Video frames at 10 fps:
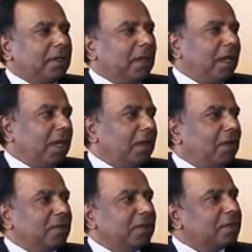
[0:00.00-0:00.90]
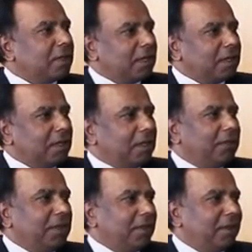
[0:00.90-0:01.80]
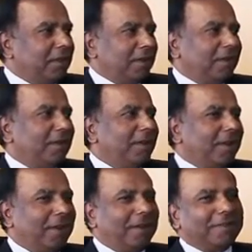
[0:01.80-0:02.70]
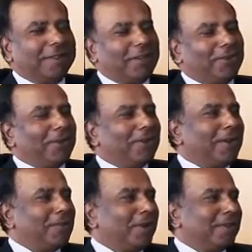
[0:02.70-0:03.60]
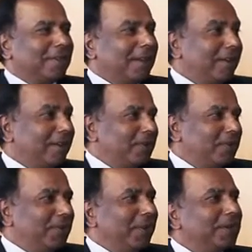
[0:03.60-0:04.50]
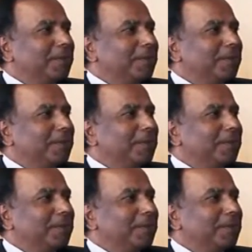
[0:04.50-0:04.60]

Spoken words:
deadline on Saturday evening or ask anyone to come on Sunday to work.